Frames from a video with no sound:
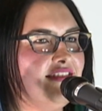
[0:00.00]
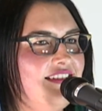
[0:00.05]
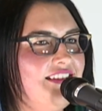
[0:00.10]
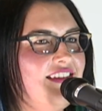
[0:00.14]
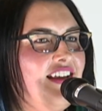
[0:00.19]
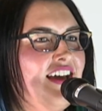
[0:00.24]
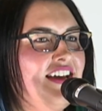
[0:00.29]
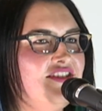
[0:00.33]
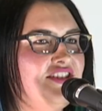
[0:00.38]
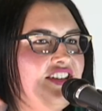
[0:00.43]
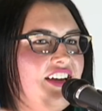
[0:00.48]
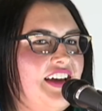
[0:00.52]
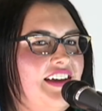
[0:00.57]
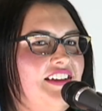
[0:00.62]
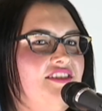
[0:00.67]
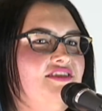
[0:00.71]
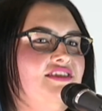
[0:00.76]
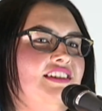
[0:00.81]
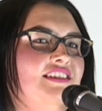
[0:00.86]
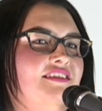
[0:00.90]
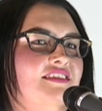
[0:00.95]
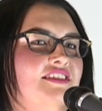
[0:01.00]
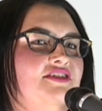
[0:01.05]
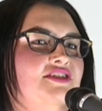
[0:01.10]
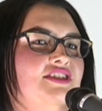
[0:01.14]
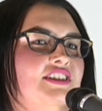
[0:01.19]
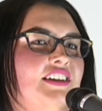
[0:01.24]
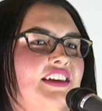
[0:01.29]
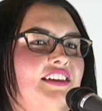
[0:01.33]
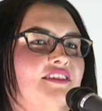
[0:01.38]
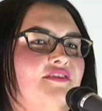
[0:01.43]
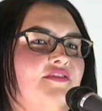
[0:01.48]
slight change in the
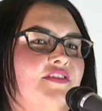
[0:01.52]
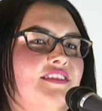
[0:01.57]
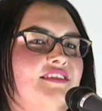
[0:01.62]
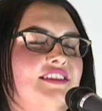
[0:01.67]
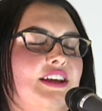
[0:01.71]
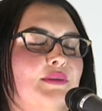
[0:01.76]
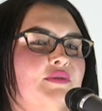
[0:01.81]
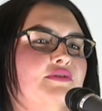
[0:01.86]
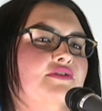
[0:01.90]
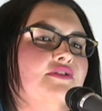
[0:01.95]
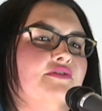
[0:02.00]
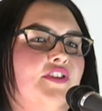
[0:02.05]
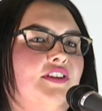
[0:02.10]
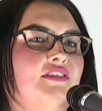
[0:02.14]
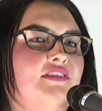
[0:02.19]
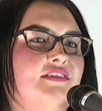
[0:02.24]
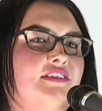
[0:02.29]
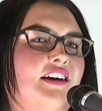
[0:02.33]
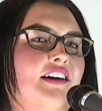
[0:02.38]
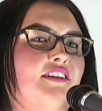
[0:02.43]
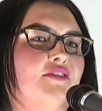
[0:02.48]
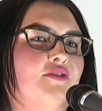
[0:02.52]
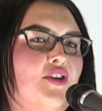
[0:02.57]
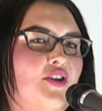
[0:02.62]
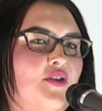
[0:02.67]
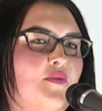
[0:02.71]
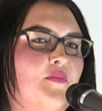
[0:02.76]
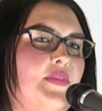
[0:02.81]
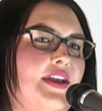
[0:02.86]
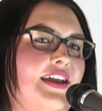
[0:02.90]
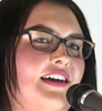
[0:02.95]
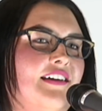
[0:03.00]
gene for some of the volatile
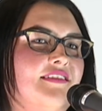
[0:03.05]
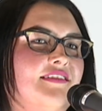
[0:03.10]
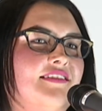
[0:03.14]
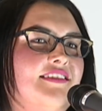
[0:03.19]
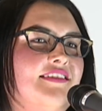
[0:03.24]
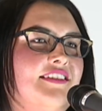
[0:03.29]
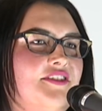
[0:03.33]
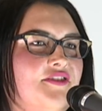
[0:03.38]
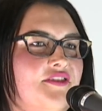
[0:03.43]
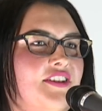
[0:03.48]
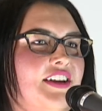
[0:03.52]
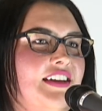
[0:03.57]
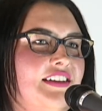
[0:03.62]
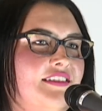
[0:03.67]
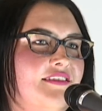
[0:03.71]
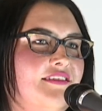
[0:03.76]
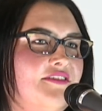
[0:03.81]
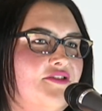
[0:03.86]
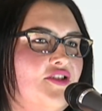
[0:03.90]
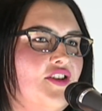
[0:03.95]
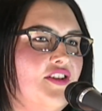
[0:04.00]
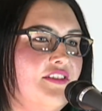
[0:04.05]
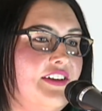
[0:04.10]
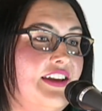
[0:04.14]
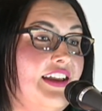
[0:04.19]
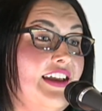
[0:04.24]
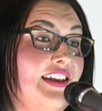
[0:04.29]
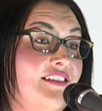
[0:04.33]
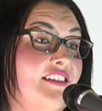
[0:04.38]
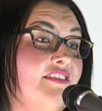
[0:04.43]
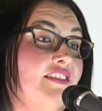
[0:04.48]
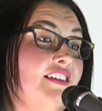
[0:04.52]
compounds that are in
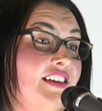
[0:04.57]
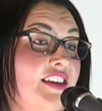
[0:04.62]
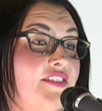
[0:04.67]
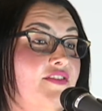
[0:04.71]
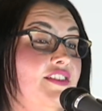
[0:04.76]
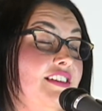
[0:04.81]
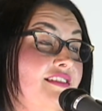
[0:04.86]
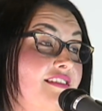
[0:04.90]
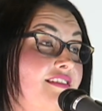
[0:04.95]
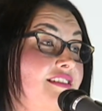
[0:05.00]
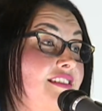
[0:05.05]
coriander that give it